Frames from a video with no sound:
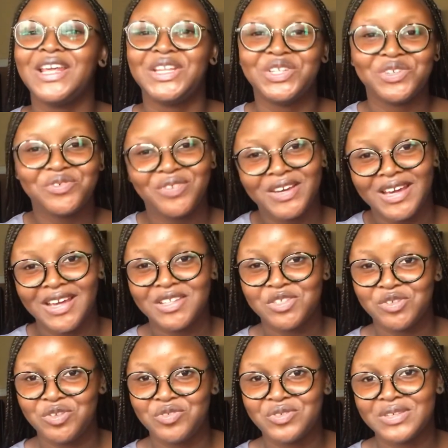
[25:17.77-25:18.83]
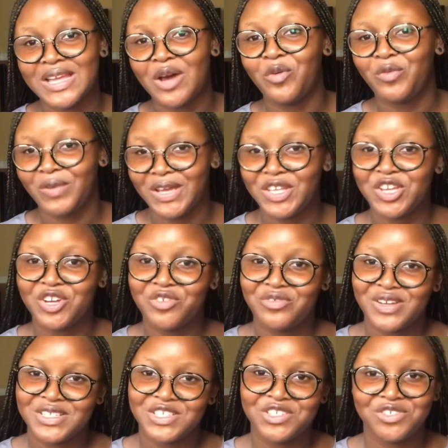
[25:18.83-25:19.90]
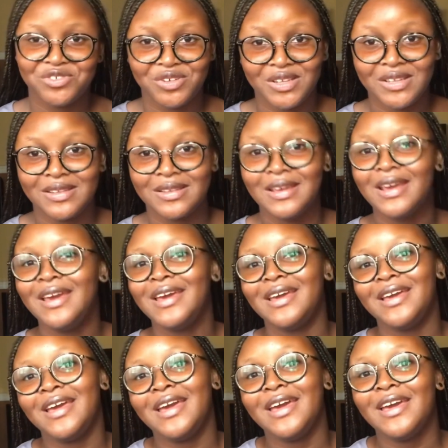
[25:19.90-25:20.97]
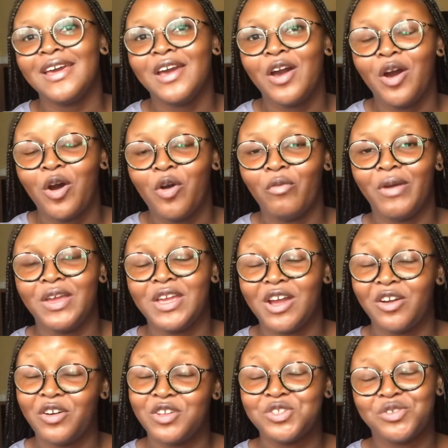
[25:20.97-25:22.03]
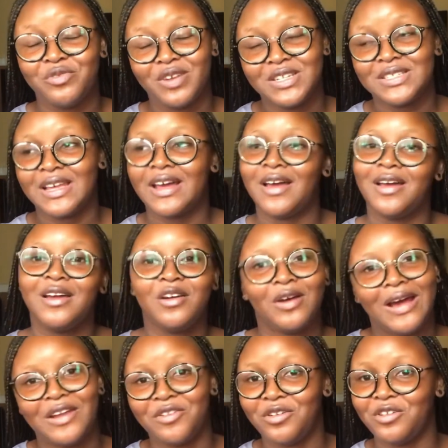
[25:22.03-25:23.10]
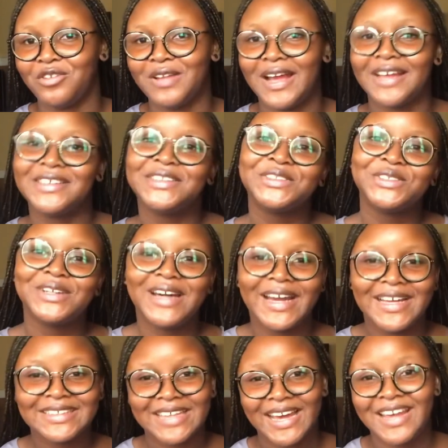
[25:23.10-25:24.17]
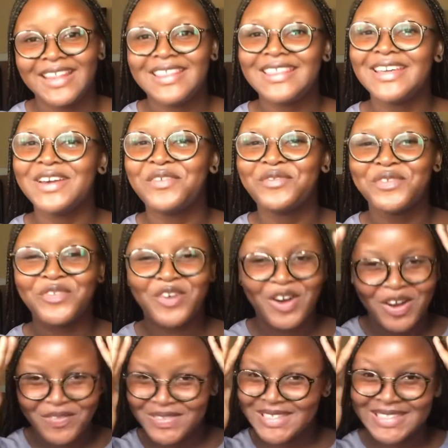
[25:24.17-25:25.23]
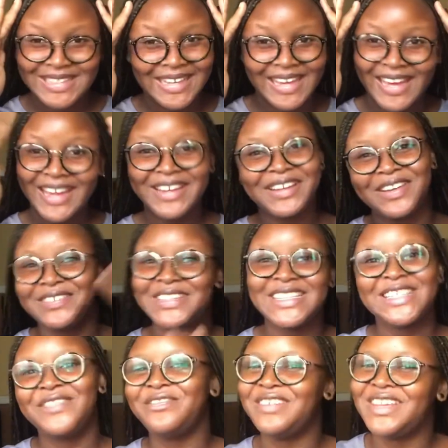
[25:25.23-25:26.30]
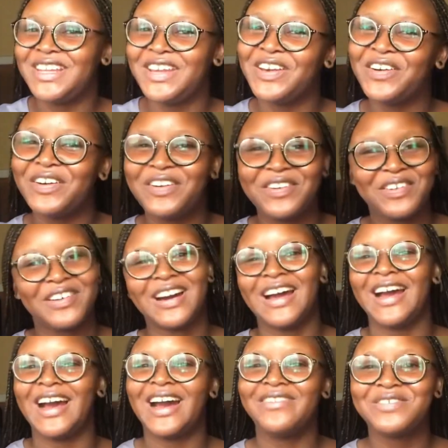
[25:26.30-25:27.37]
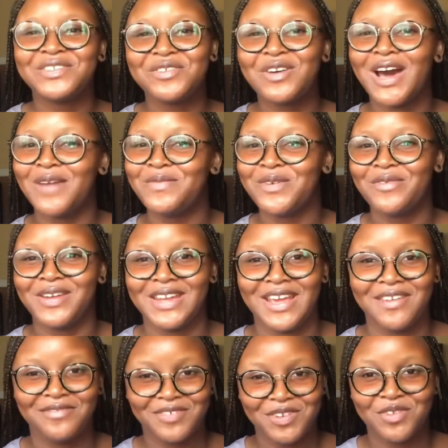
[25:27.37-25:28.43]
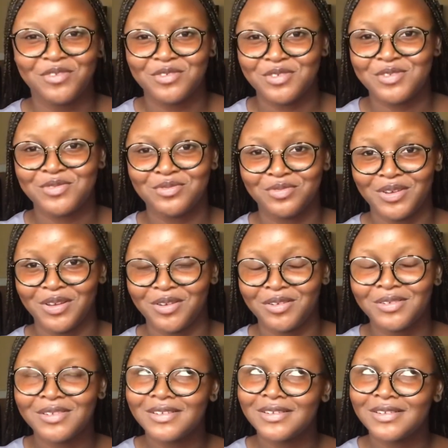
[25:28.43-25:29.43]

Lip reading: Don't forget to use that when you're registering, when you're going to register and all of that. So guys, I think we've come to the end of this video. I'm so happy when a video goes well.